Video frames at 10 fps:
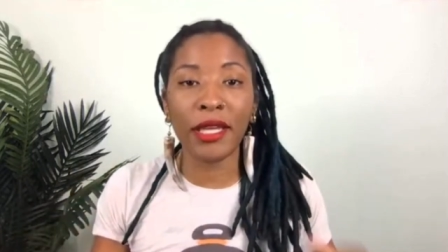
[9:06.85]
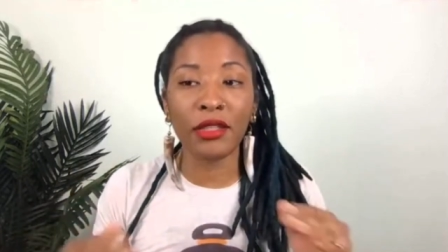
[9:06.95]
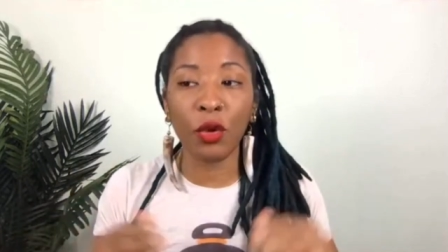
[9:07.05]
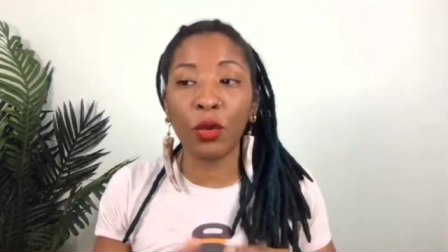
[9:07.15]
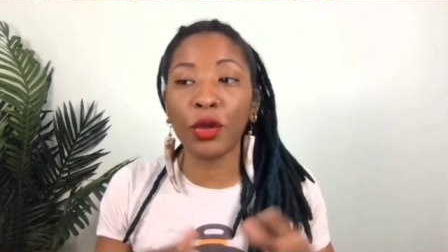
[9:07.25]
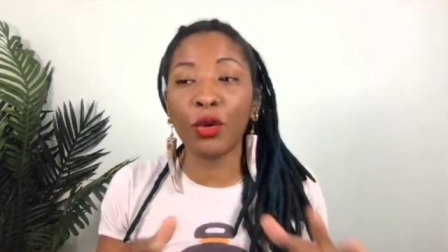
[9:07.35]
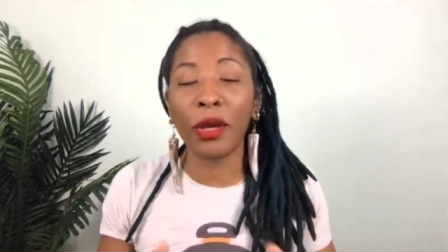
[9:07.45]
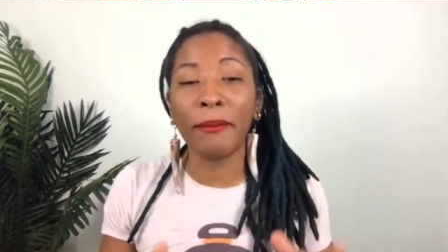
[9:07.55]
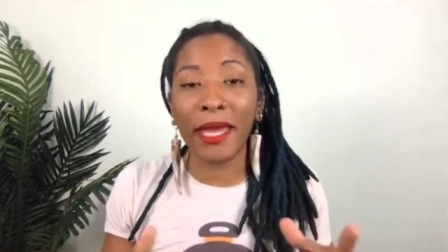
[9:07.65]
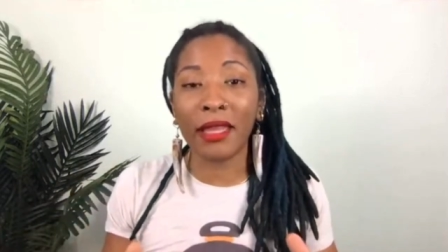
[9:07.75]
is only
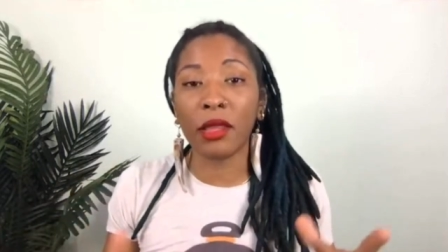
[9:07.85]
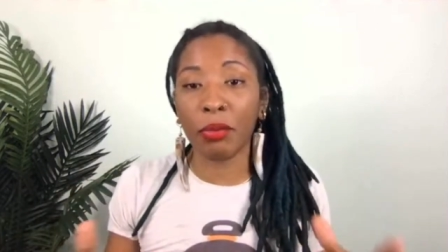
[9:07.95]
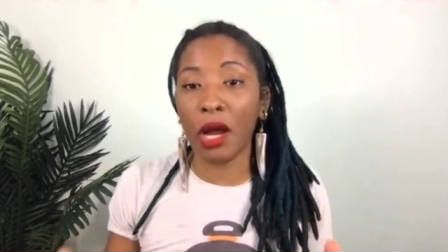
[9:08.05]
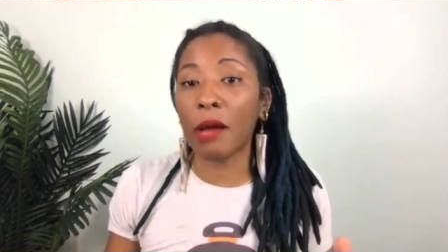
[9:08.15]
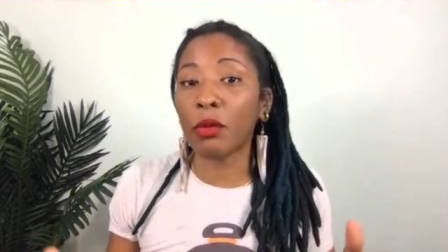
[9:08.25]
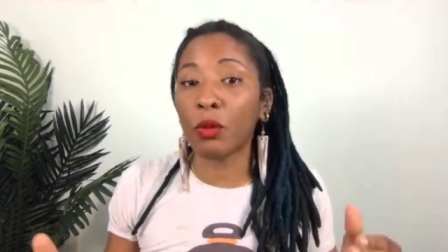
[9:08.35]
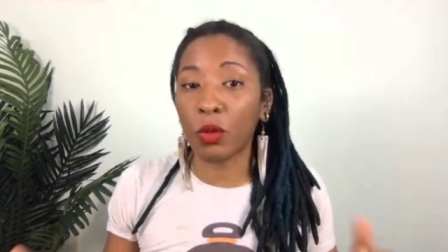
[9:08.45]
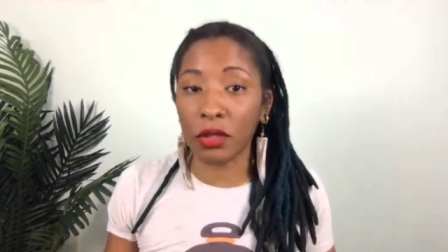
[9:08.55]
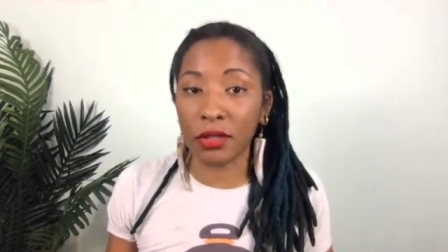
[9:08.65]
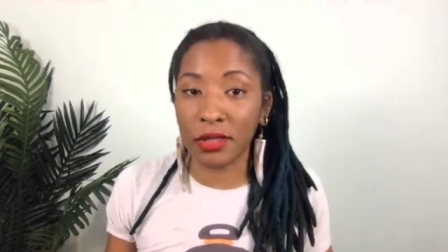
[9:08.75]
going to make the problem
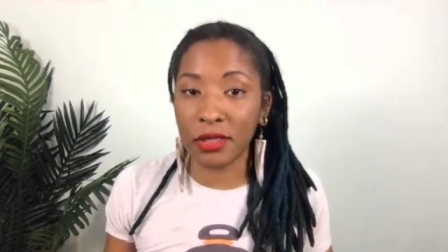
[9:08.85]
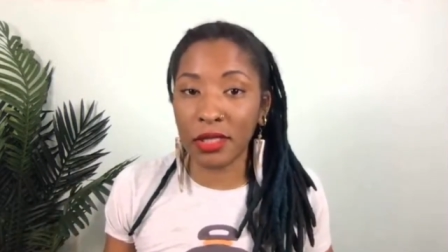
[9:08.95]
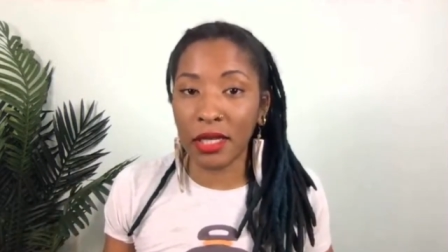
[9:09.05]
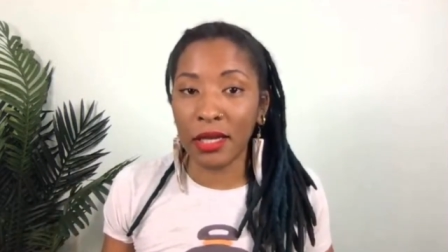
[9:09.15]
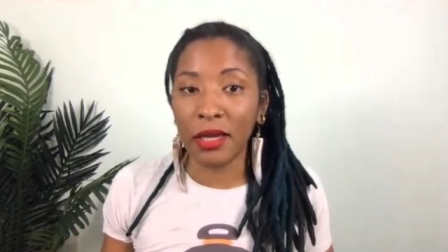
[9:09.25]
worse